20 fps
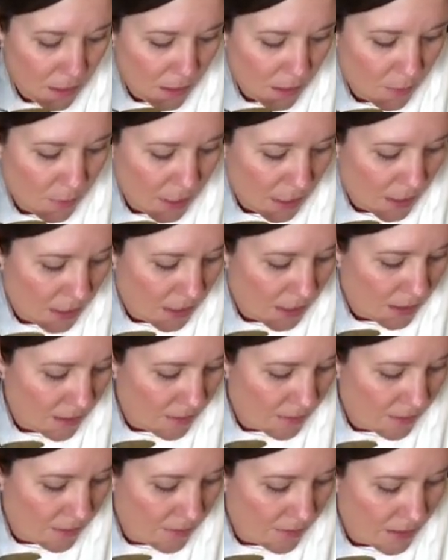Oh my God,
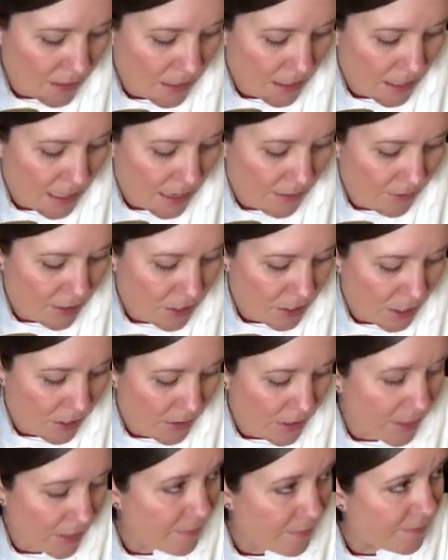did it have it
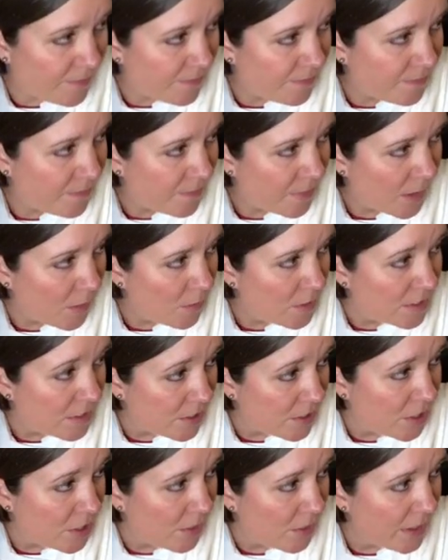showing? Was it
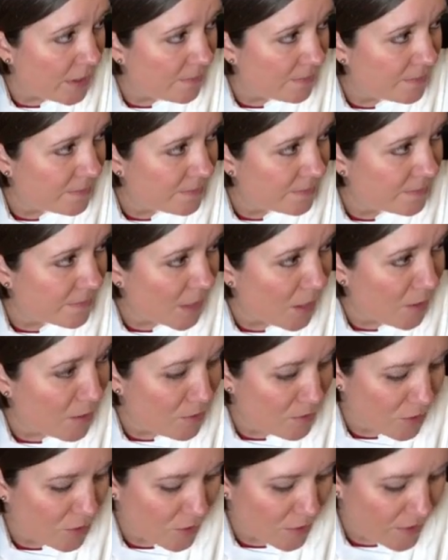showing? No. Are you
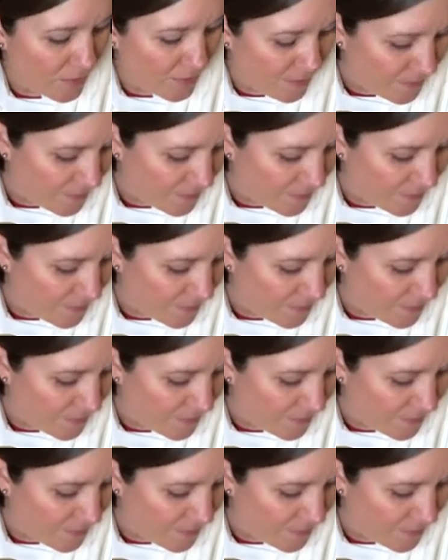sure?